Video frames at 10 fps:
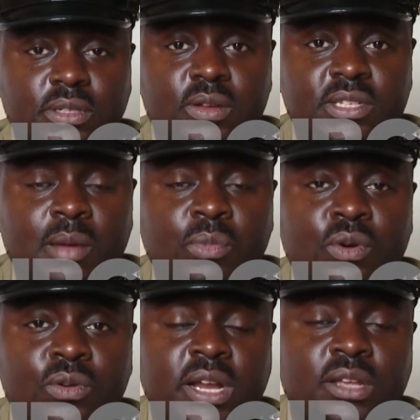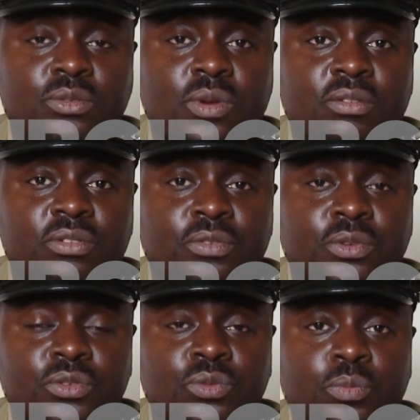Some owners who have
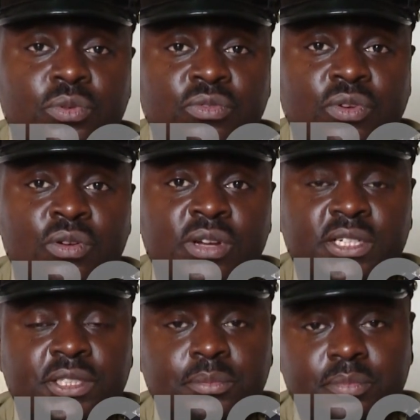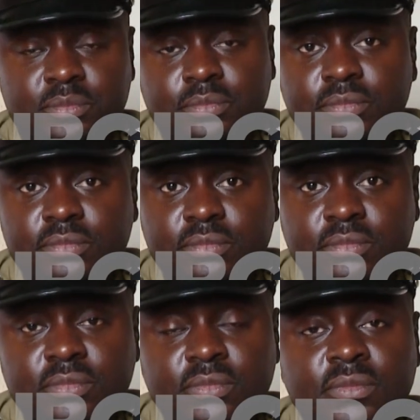refused to prove ownership,
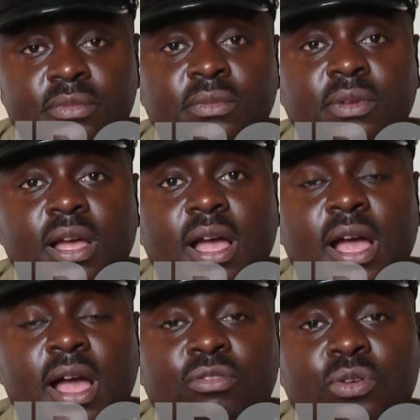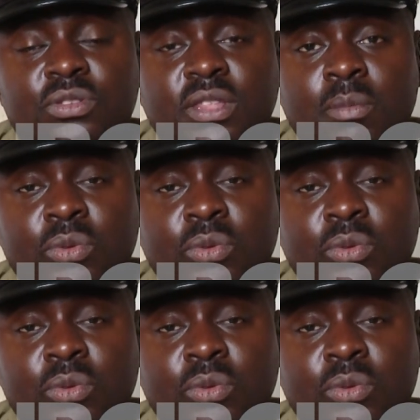of course their